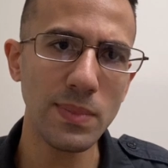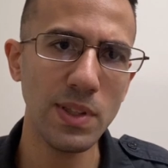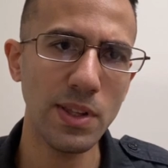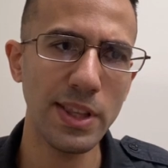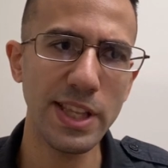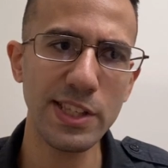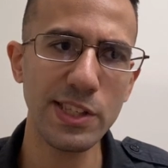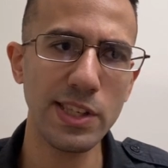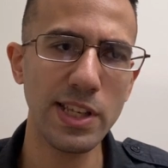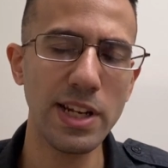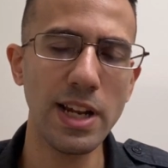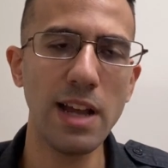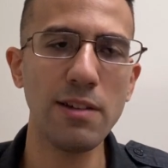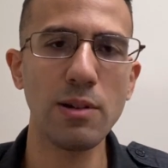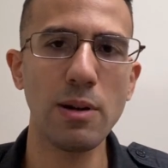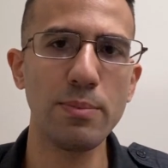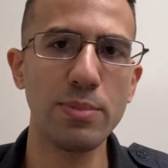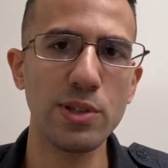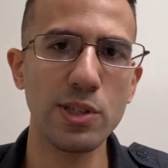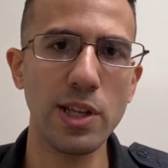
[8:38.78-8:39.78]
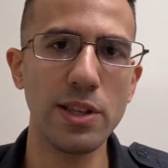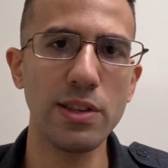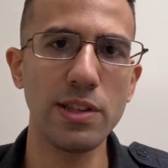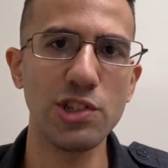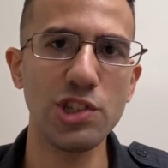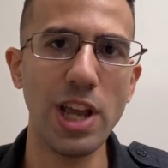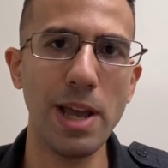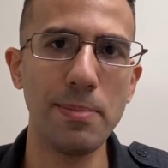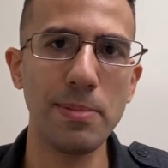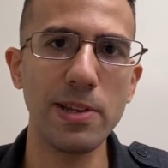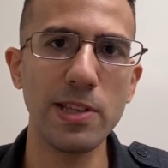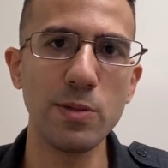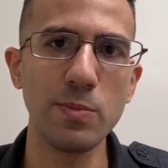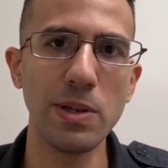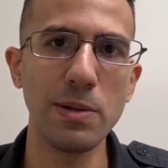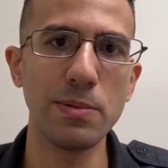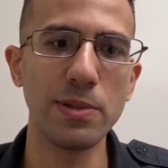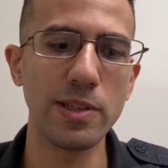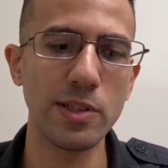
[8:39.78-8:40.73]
this did not represent the Japanese people.